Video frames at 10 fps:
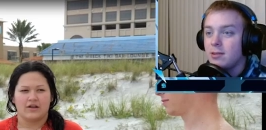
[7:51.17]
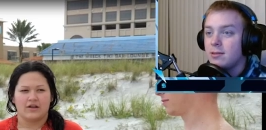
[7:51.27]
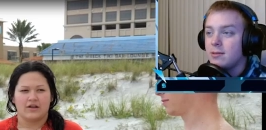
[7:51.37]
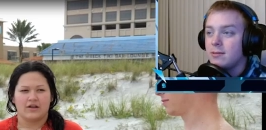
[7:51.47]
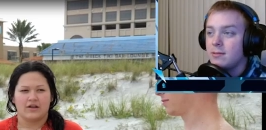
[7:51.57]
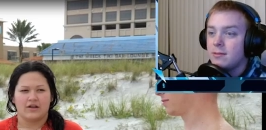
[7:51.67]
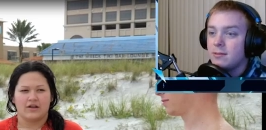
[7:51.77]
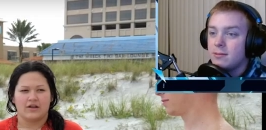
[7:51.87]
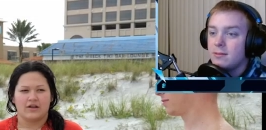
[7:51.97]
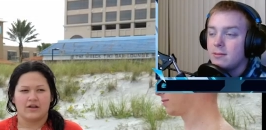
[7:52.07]

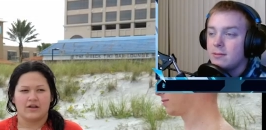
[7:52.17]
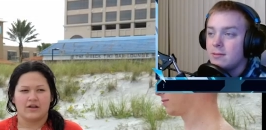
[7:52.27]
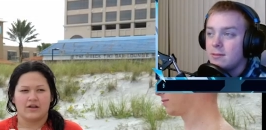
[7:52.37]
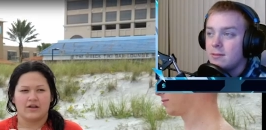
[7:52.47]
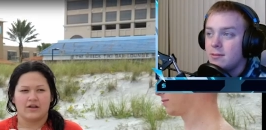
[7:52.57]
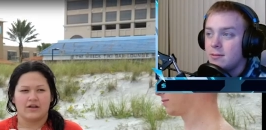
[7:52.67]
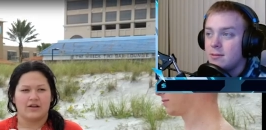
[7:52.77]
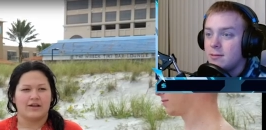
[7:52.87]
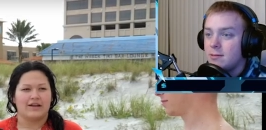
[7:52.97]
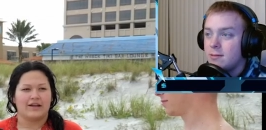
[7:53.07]

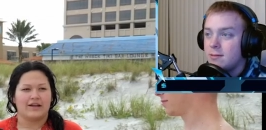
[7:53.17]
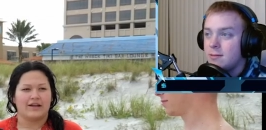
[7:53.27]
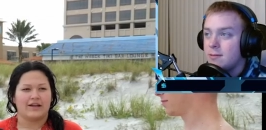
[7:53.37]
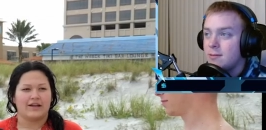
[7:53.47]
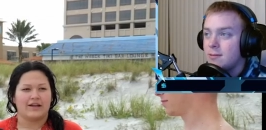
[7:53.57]
(no one is talking)